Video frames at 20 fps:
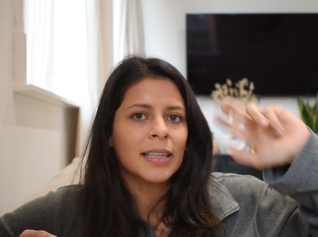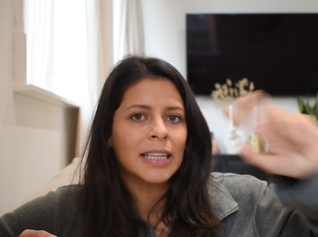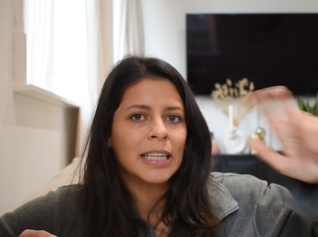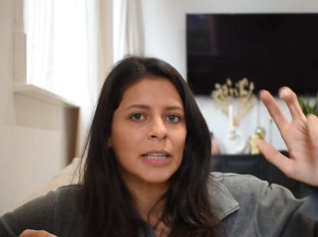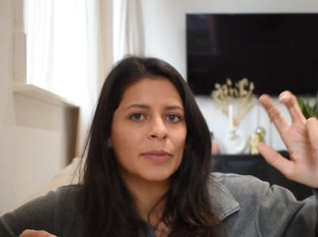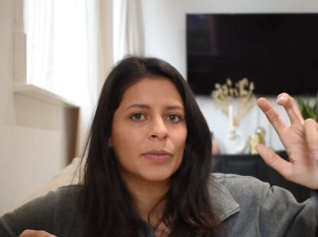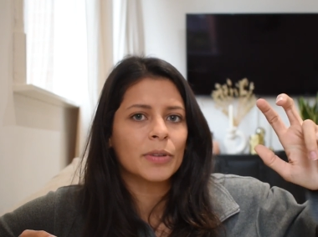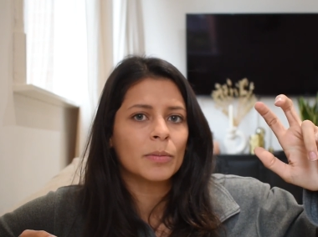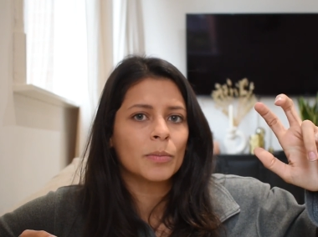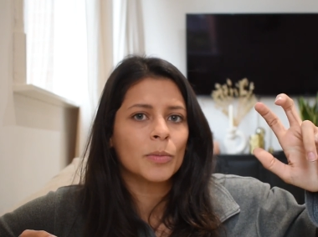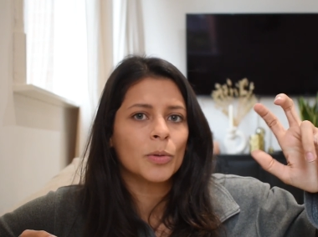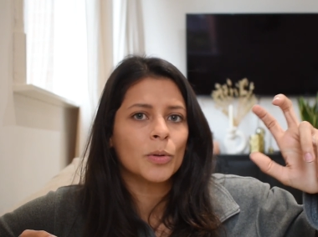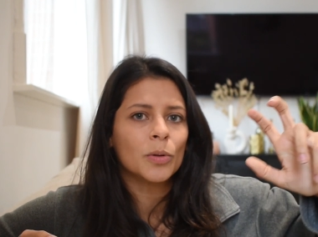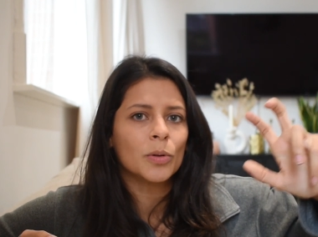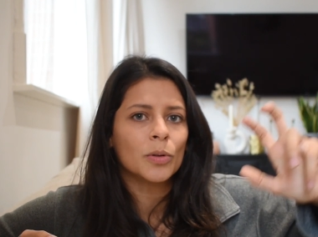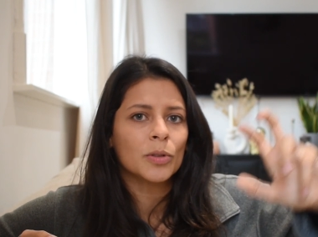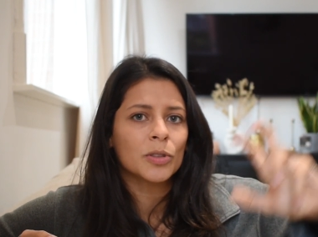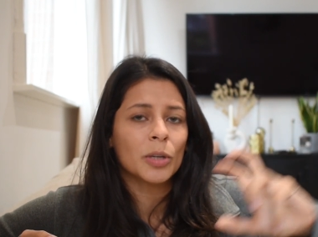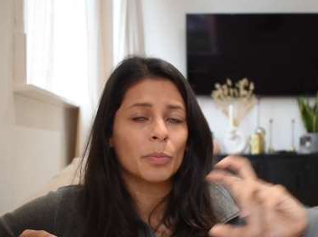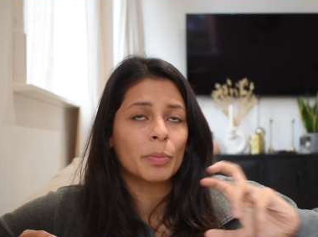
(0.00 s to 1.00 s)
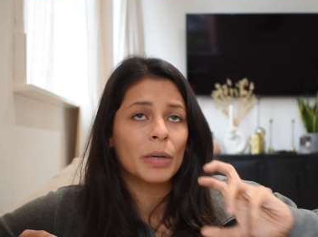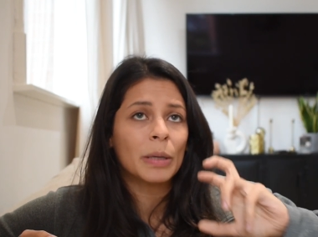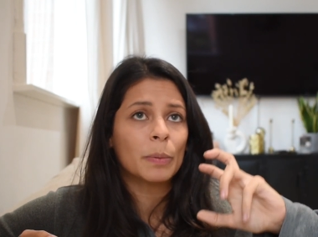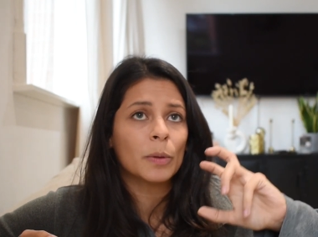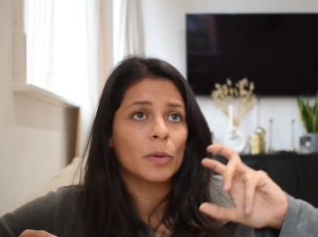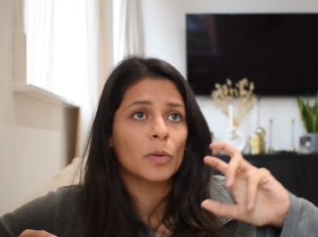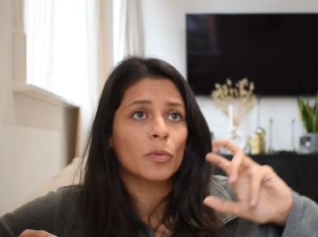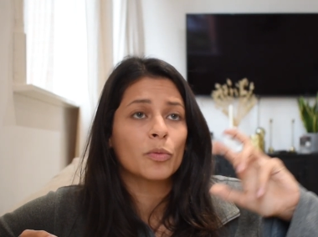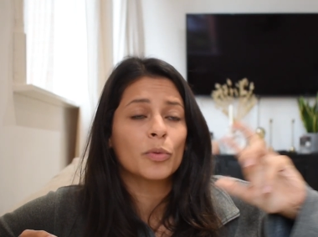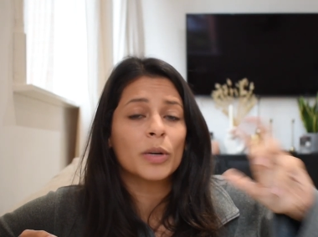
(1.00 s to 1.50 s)
even more, so
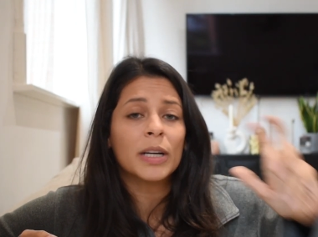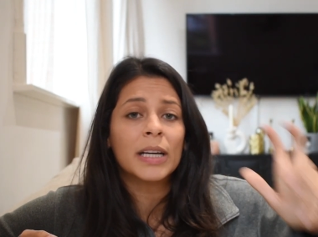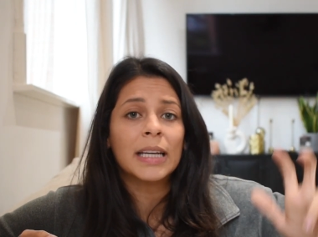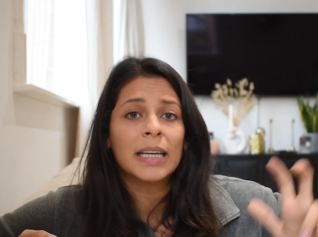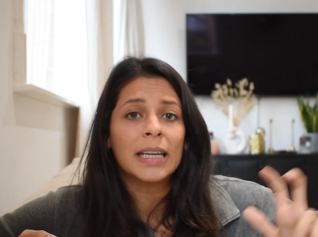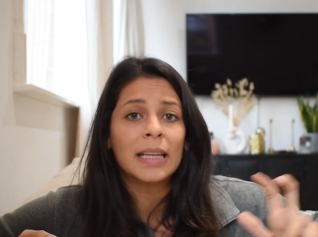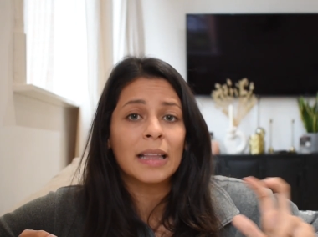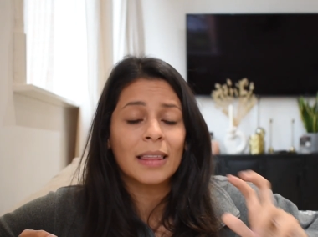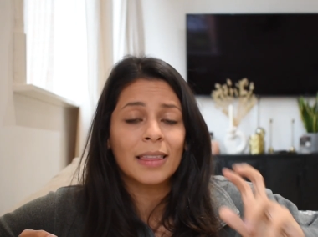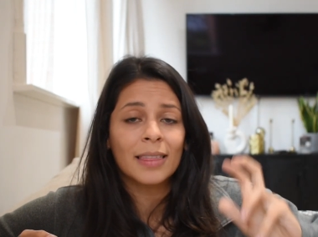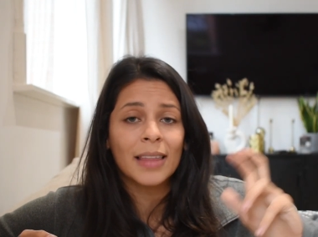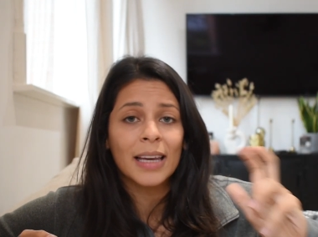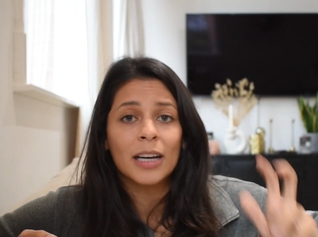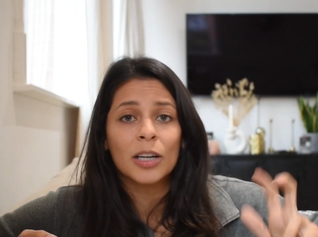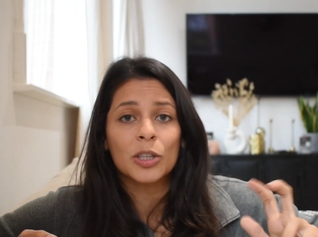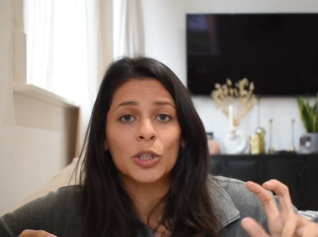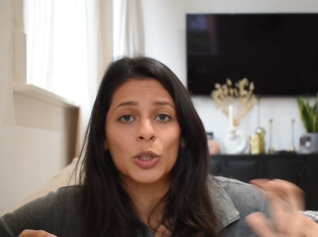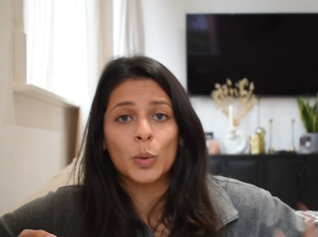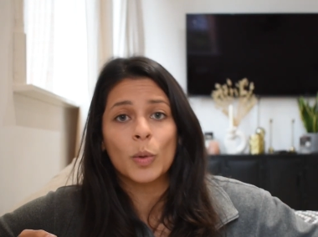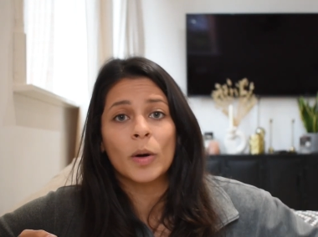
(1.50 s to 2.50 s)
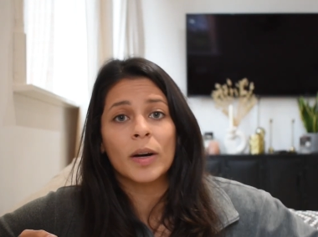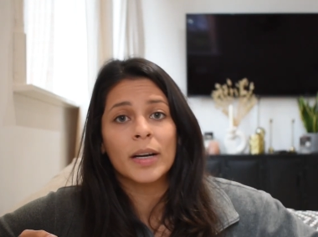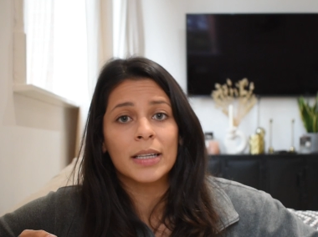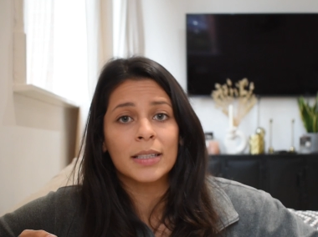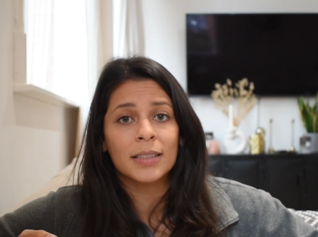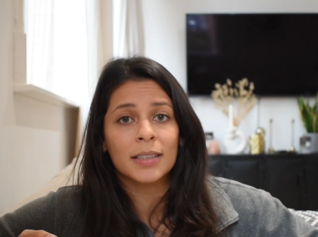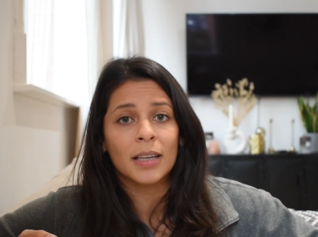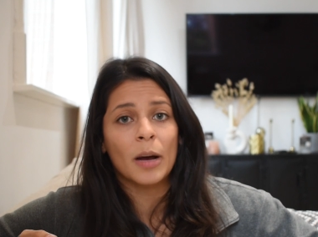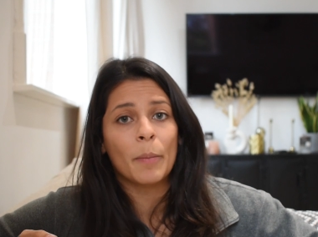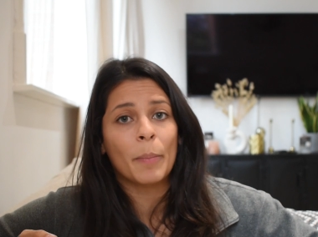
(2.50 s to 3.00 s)
people really think
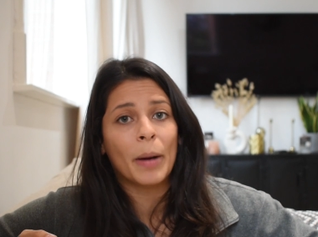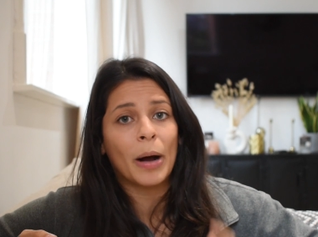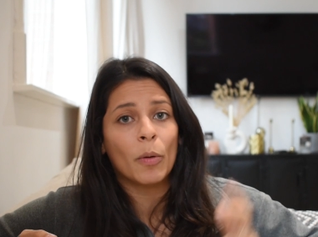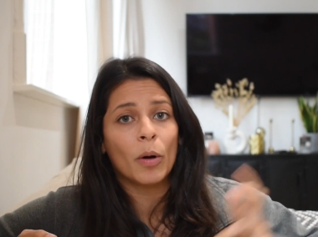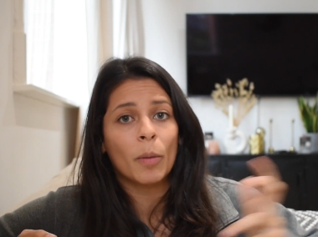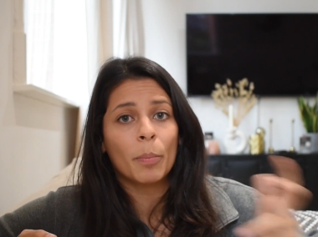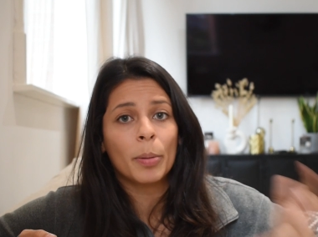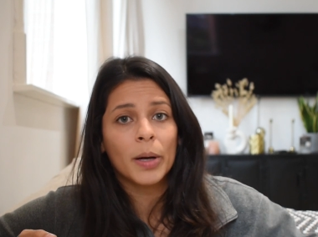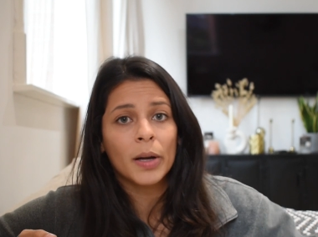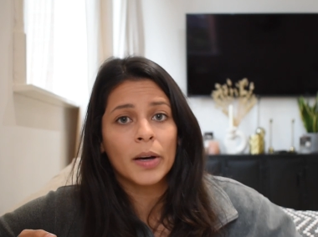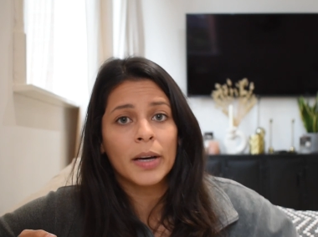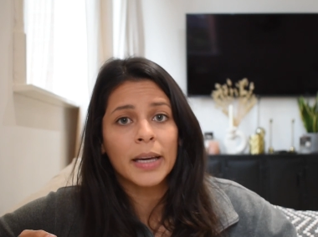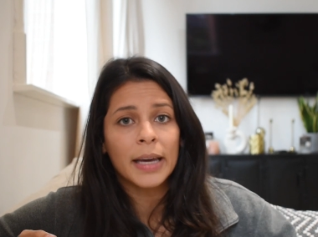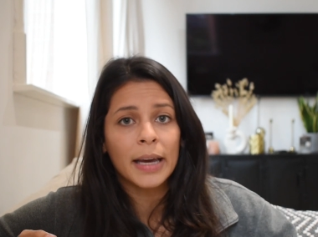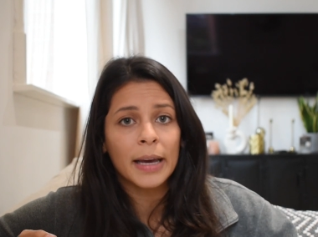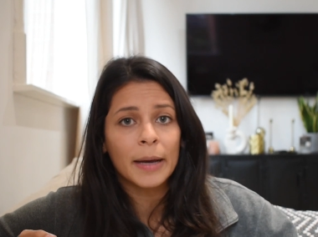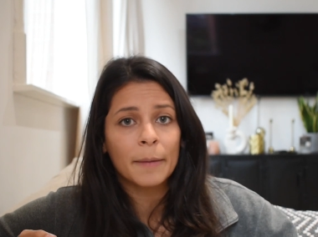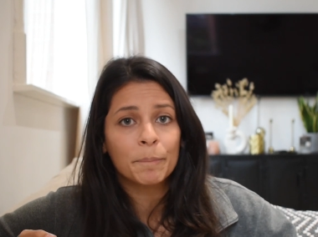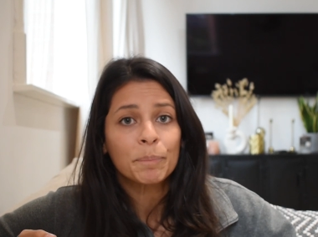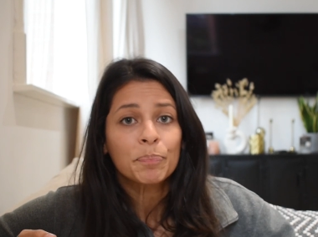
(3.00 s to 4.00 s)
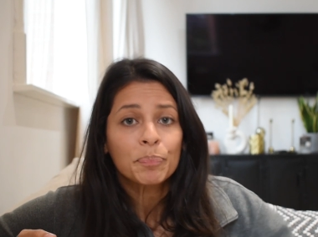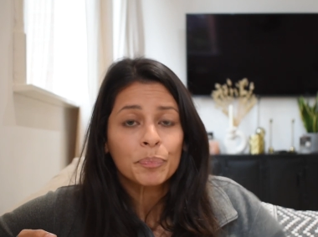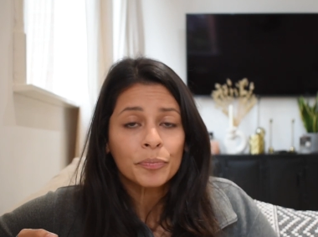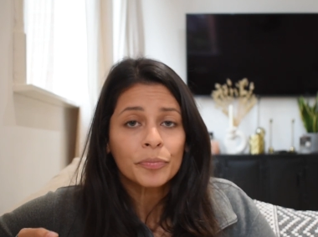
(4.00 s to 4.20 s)
twice about applying.